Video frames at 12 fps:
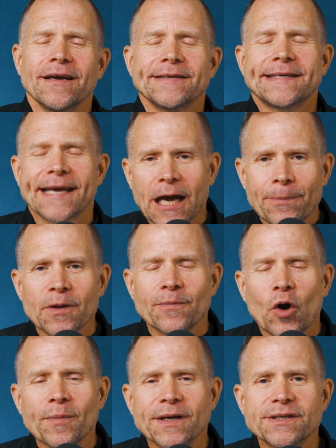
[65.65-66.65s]
just a couple of
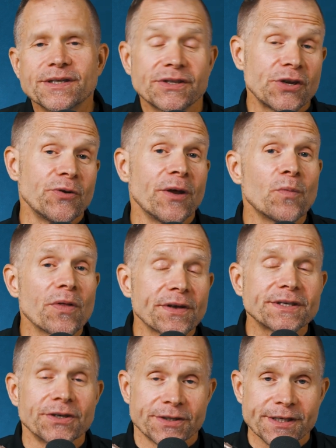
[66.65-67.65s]
moments to tune in with
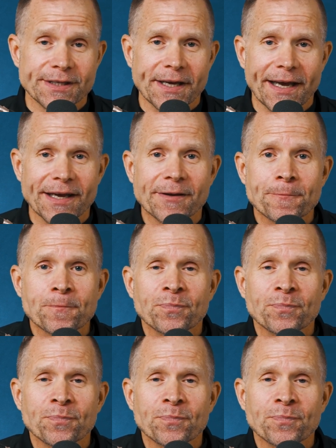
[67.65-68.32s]
us here today,